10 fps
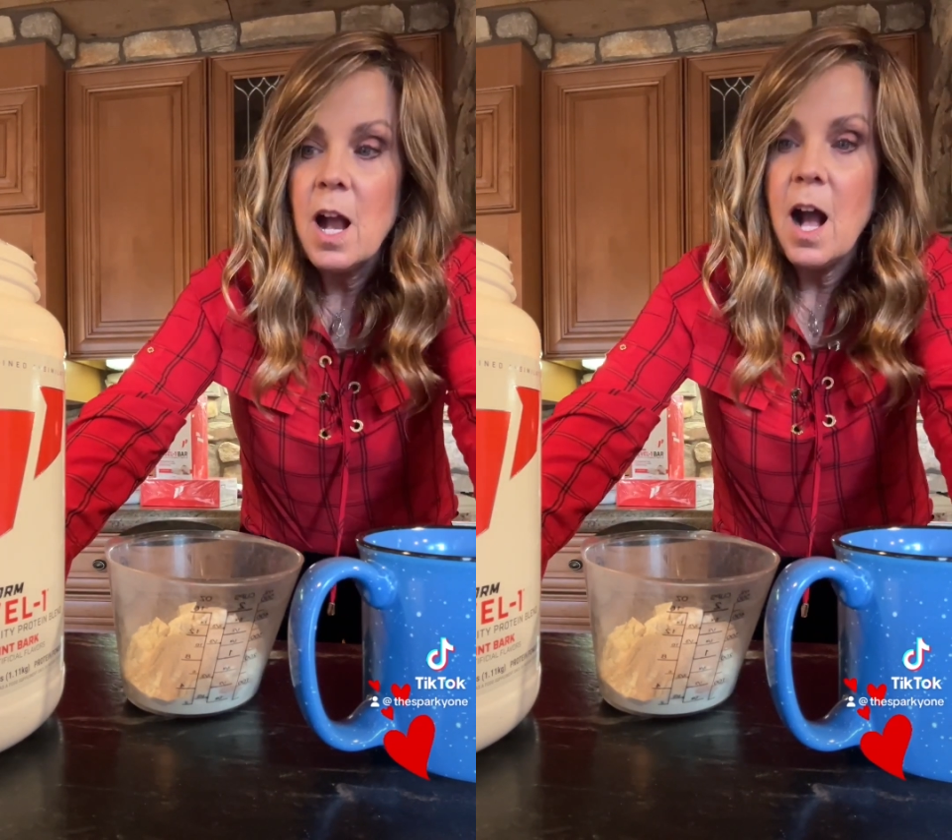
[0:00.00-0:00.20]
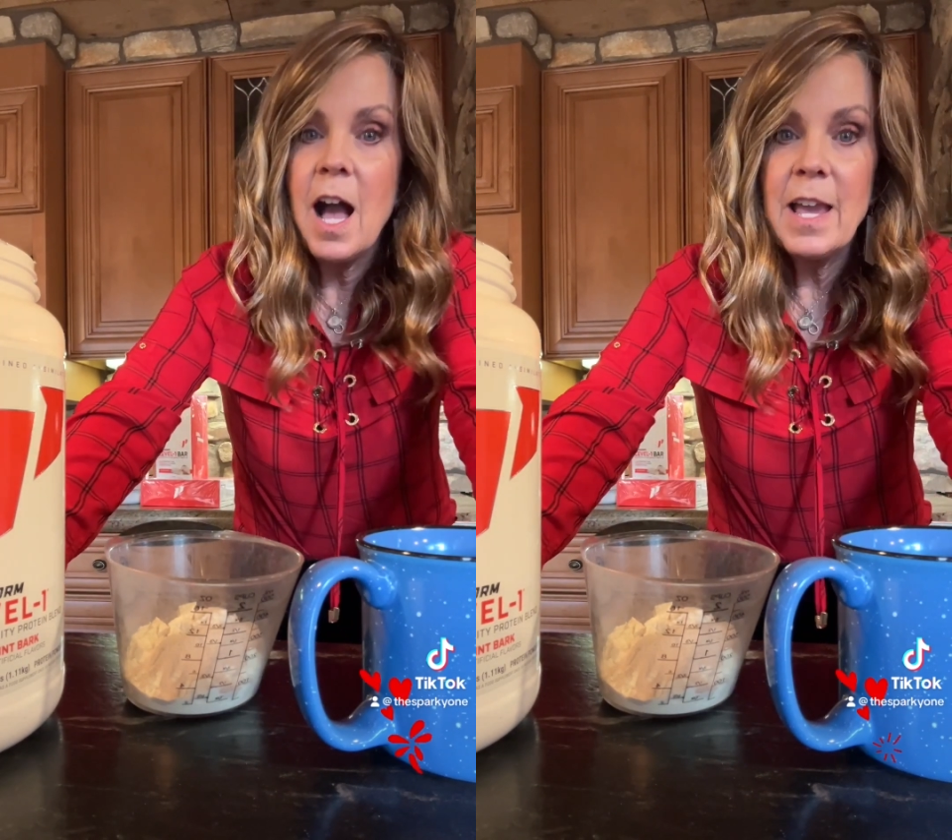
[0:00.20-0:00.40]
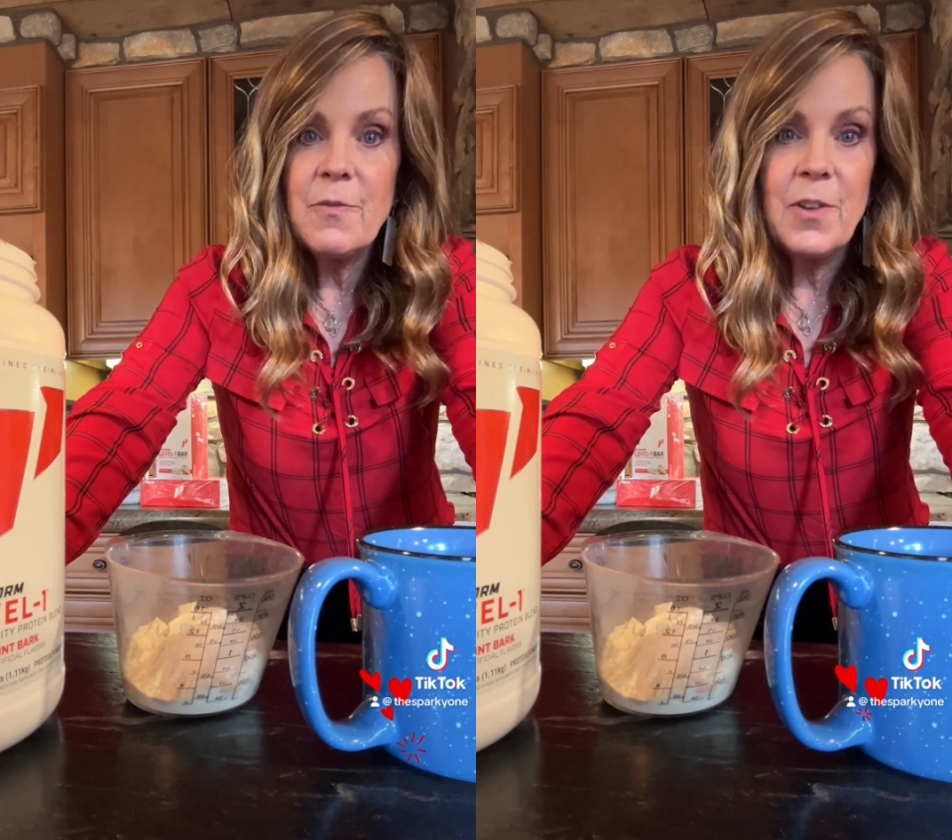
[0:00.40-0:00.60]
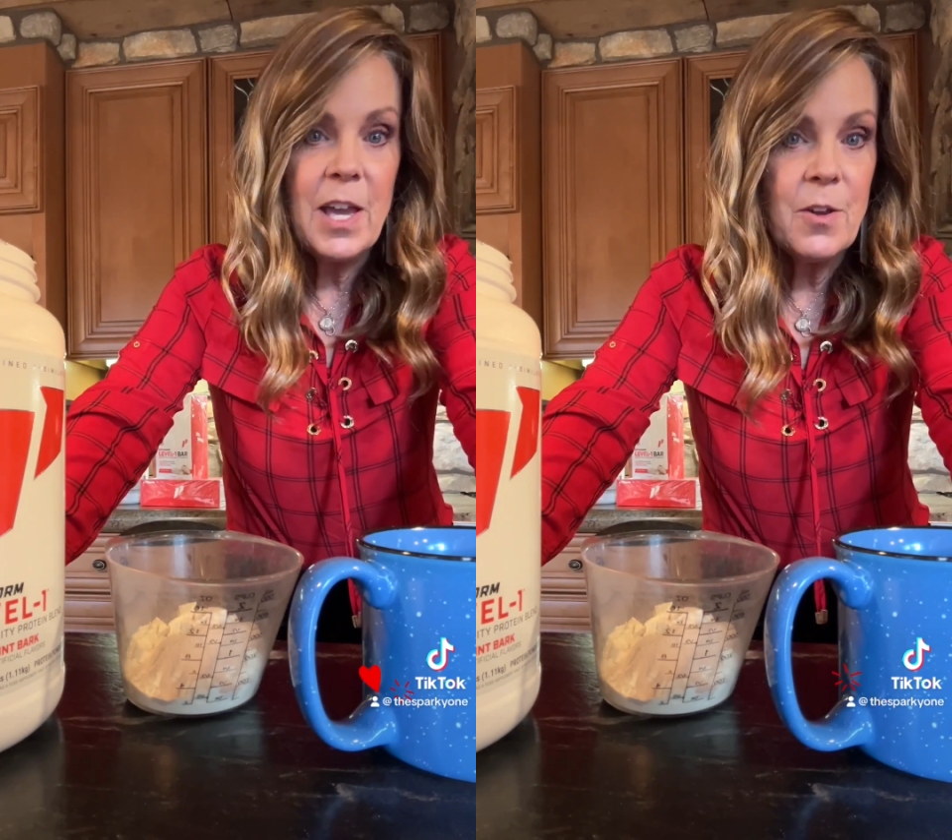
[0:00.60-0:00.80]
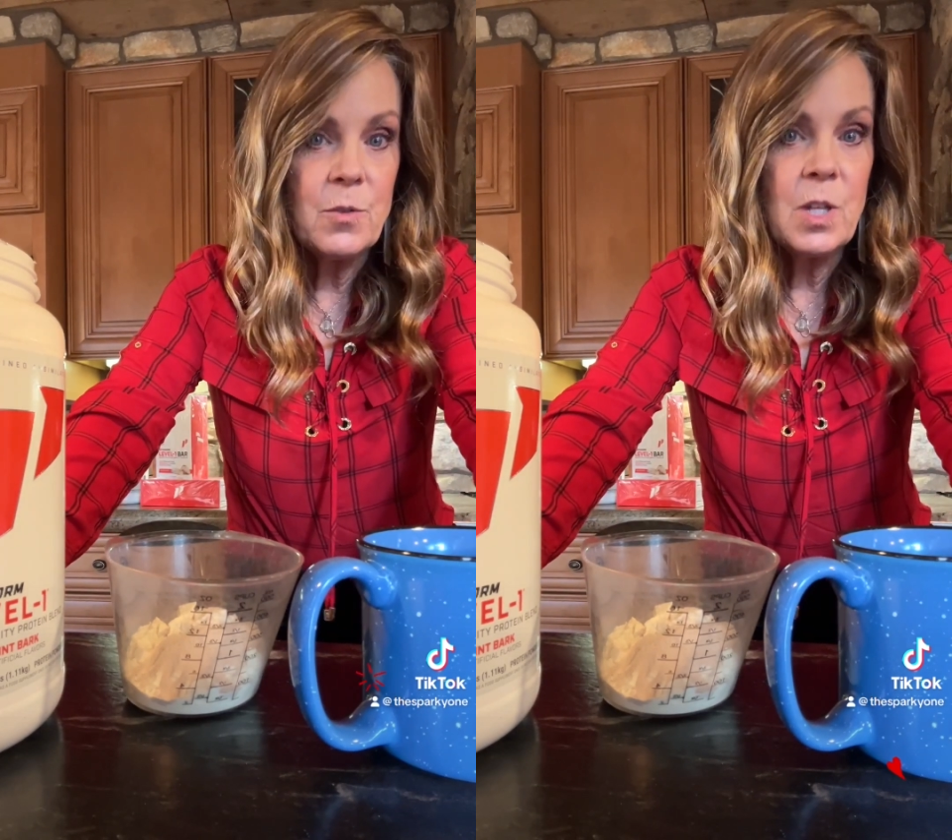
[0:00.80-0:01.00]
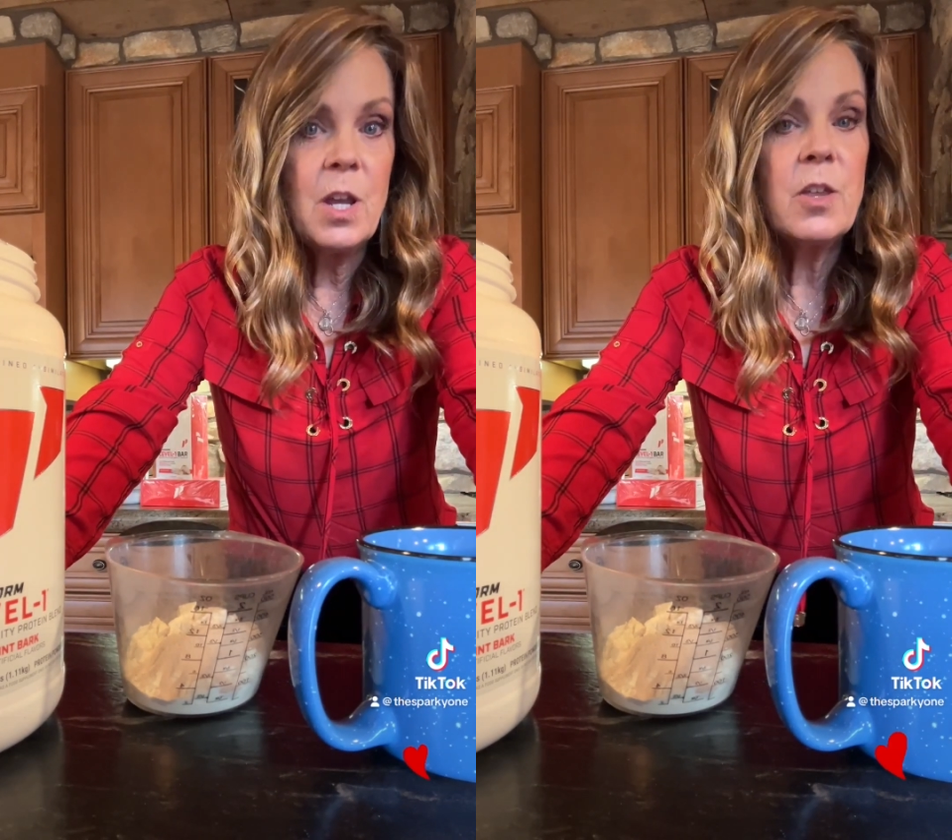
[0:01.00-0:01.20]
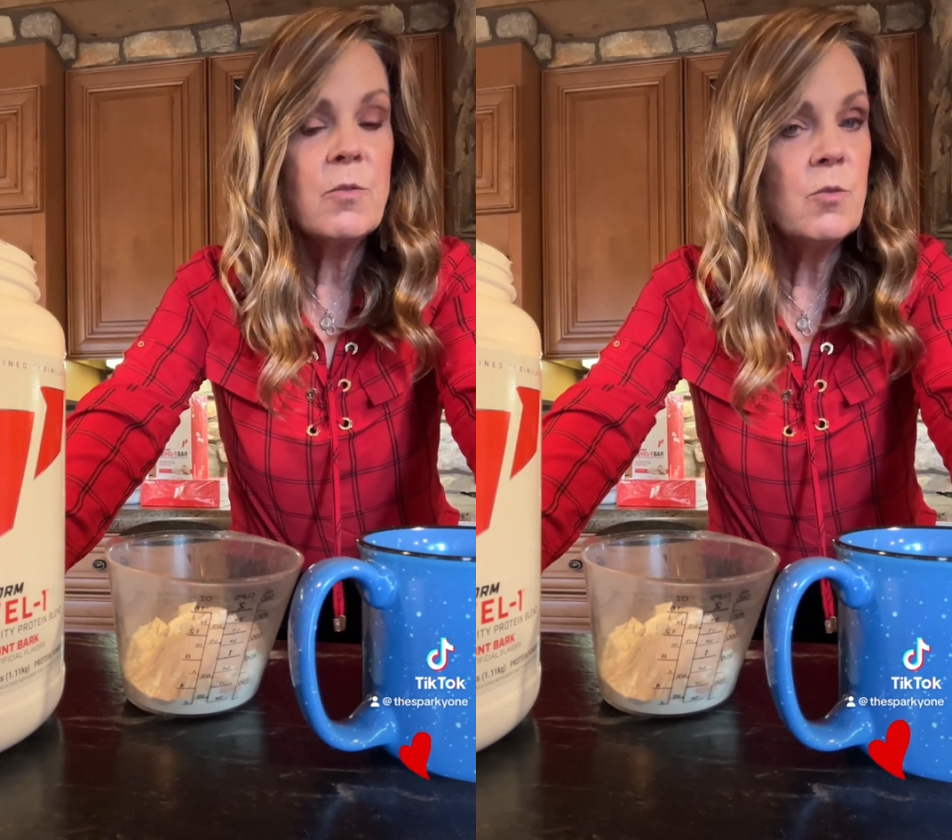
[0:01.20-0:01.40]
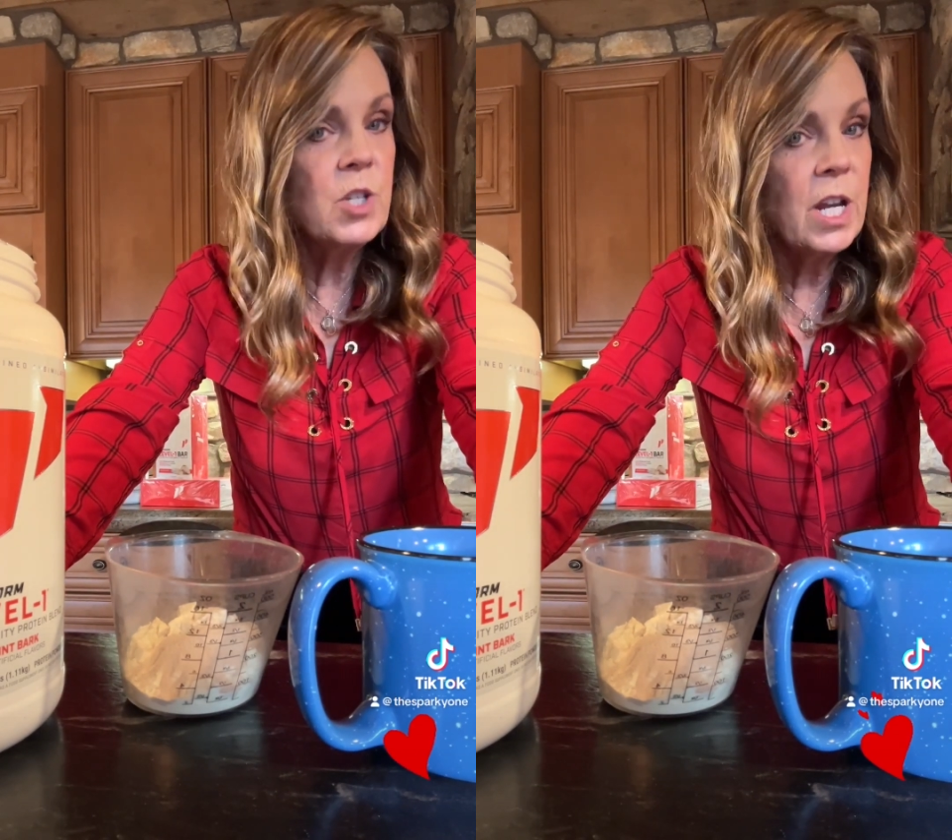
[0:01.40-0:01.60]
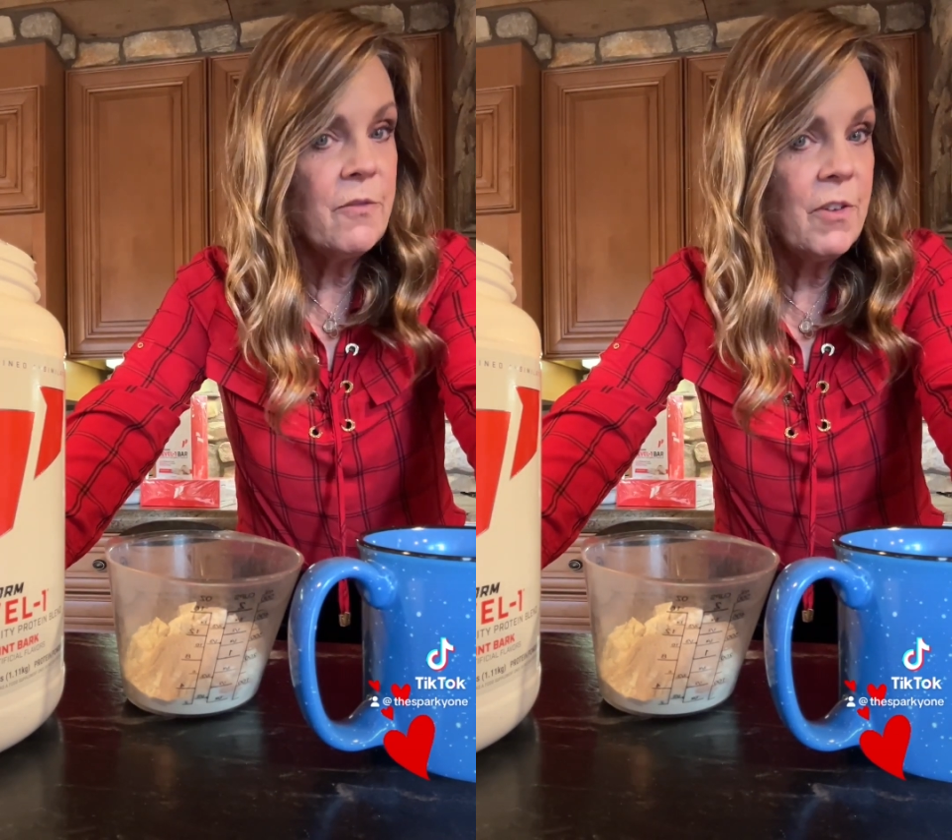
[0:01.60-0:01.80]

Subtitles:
I found through Jenna